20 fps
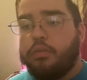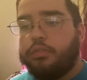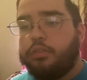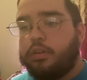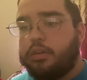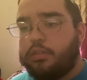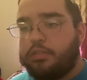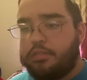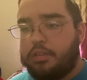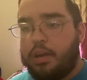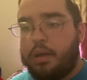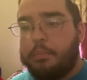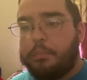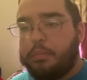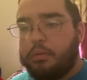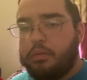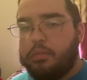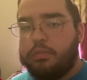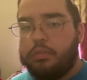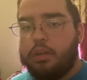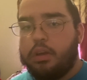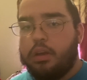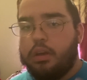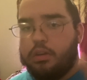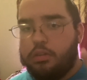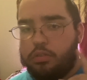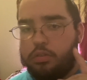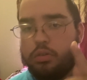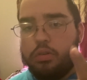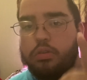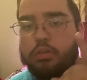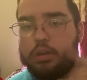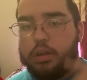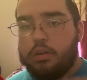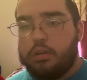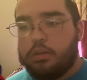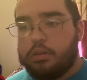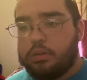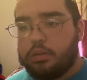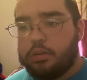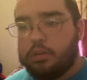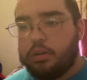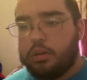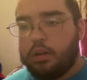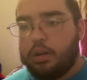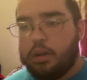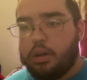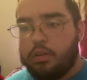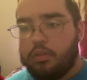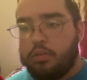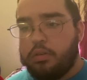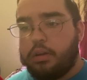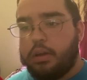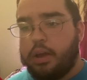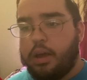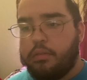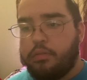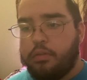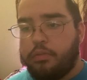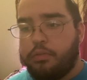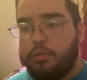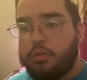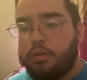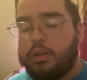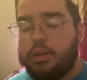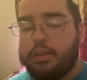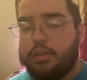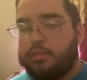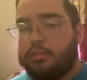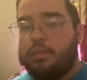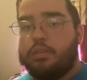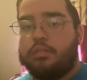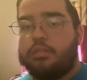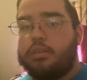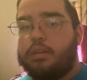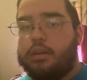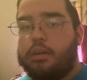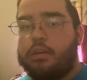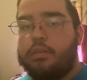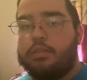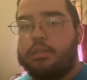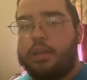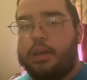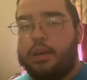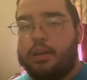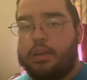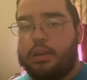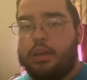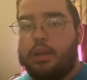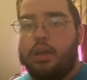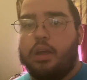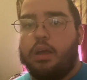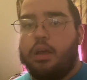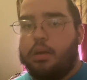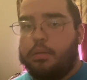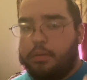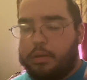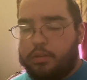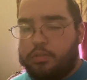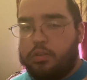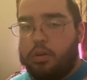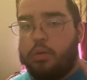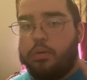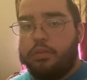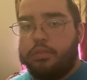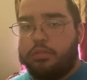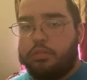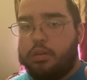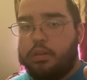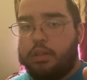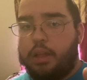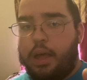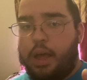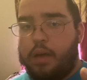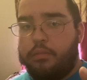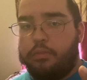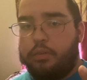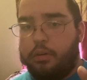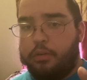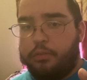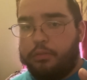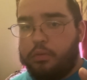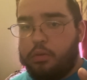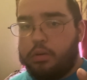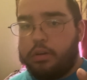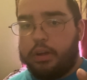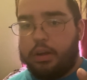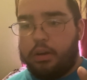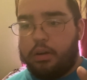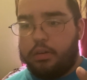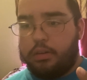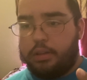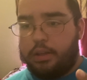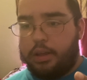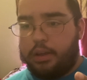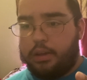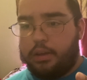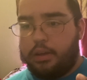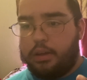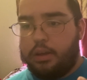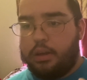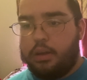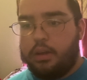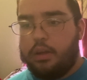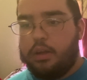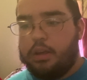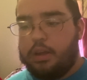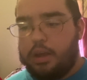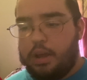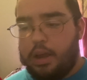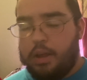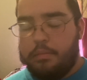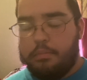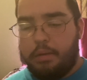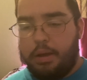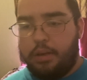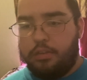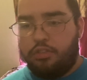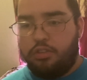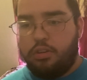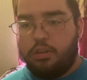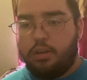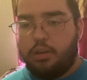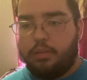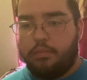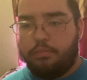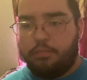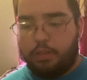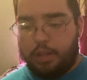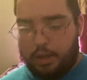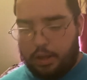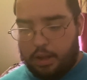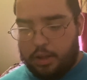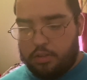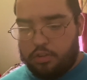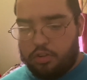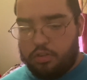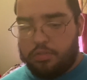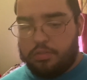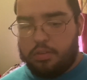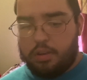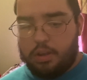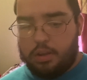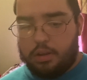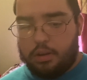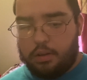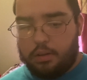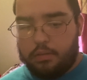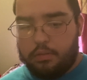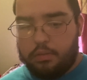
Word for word: for example. Yu-Gi-Oh, you can have a 40 to 60 card deck, but it's always good to have your 40 card deck. In Magic, like I just said,